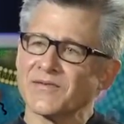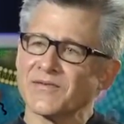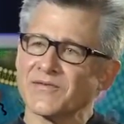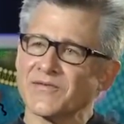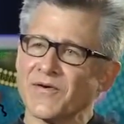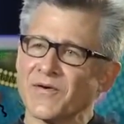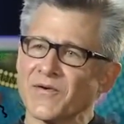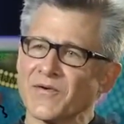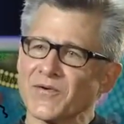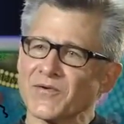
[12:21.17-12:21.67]

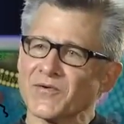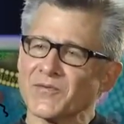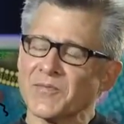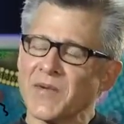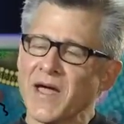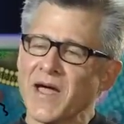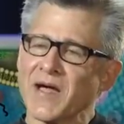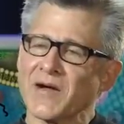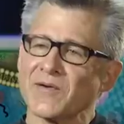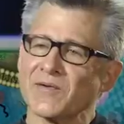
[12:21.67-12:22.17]
focus
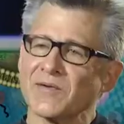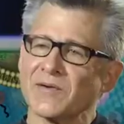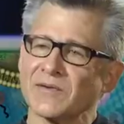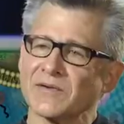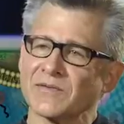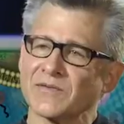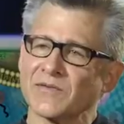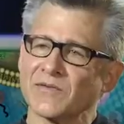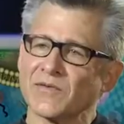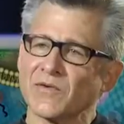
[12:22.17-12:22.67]
back
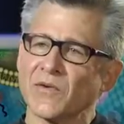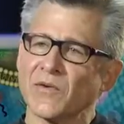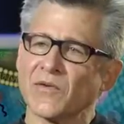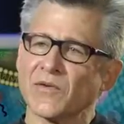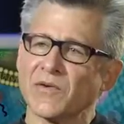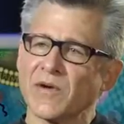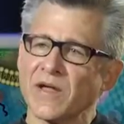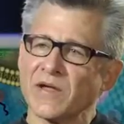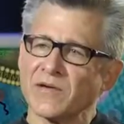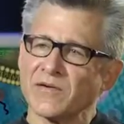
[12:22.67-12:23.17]
on
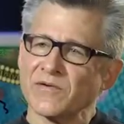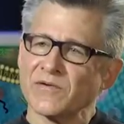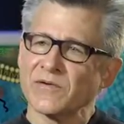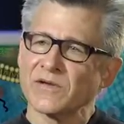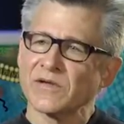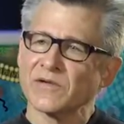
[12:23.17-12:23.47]
solar energy.